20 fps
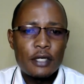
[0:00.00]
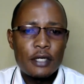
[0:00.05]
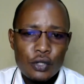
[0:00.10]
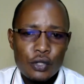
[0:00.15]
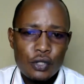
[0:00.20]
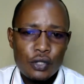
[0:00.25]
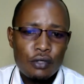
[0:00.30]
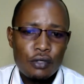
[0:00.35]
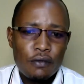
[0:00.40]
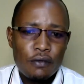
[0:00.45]

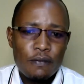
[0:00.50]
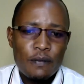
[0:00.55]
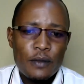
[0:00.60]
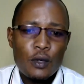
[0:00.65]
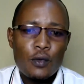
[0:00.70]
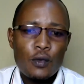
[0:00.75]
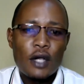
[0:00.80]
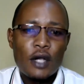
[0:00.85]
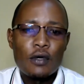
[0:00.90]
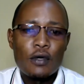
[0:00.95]
two,
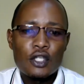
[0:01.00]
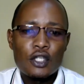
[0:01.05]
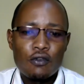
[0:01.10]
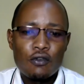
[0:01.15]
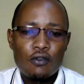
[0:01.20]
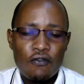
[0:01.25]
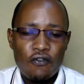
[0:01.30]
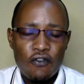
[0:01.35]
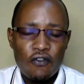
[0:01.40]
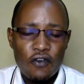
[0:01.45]
we are going to
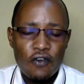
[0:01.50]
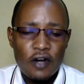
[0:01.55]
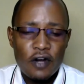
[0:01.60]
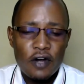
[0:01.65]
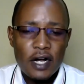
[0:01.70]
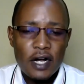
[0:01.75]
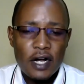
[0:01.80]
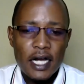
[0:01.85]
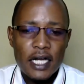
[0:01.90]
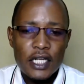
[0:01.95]

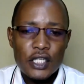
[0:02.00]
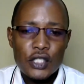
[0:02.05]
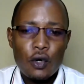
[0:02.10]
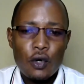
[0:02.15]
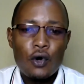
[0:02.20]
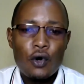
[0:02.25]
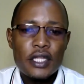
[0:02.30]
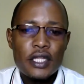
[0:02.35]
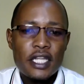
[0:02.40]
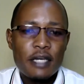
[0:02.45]
focus on
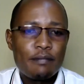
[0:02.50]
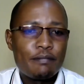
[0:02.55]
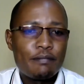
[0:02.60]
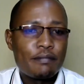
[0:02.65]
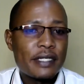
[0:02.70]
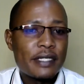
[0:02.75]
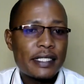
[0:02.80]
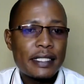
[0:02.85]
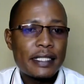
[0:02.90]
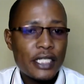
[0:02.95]
the
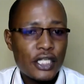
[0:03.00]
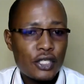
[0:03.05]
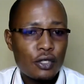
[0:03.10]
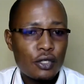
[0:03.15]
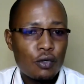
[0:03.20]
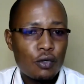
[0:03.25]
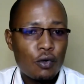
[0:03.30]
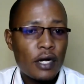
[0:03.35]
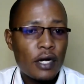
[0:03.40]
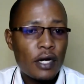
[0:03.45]

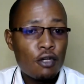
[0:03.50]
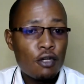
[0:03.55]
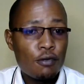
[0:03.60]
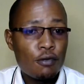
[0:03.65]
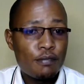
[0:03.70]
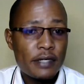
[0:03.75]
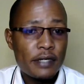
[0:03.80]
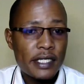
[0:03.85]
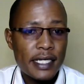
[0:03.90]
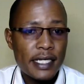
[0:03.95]
presentation. What are you
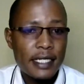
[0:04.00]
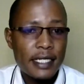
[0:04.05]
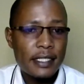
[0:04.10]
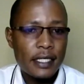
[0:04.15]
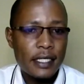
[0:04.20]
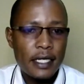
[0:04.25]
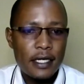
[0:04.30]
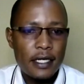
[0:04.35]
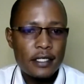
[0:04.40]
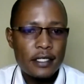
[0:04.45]

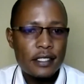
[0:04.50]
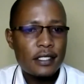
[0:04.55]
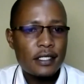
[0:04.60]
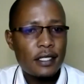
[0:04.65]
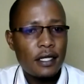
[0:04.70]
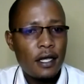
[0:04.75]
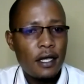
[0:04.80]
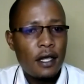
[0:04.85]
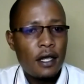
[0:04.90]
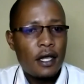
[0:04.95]
presenting? Yes,
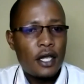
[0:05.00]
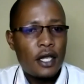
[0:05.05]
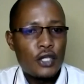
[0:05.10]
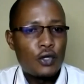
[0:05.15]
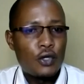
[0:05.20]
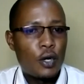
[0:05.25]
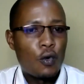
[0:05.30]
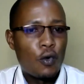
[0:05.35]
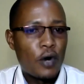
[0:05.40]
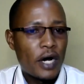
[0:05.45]

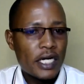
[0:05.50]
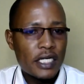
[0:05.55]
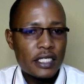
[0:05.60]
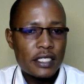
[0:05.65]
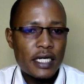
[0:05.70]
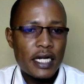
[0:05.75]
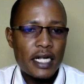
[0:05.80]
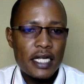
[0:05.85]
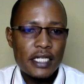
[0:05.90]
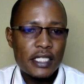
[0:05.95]
you're well
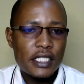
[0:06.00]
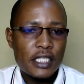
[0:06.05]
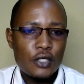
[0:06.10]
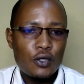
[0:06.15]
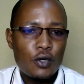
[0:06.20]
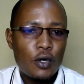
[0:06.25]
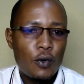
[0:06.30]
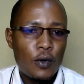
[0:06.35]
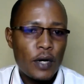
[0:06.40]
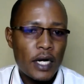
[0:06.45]
dressed,
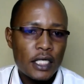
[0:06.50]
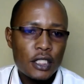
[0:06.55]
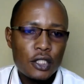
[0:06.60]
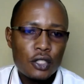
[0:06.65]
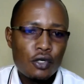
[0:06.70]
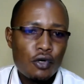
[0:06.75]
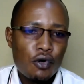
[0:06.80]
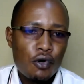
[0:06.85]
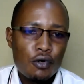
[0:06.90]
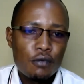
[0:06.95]
you're well
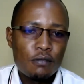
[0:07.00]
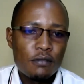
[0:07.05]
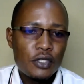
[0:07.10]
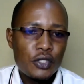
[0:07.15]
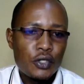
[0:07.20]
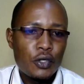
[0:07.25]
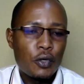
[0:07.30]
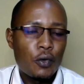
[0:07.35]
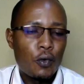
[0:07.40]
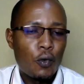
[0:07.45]
groomed,
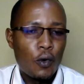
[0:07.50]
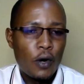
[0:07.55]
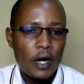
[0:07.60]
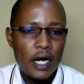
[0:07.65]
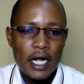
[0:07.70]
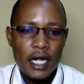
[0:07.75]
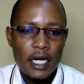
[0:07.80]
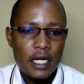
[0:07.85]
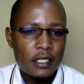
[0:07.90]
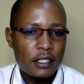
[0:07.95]
you're
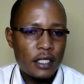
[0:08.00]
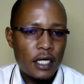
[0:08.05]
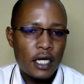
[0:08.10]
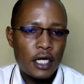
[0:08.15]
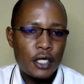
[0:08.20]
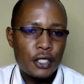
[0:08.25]
well,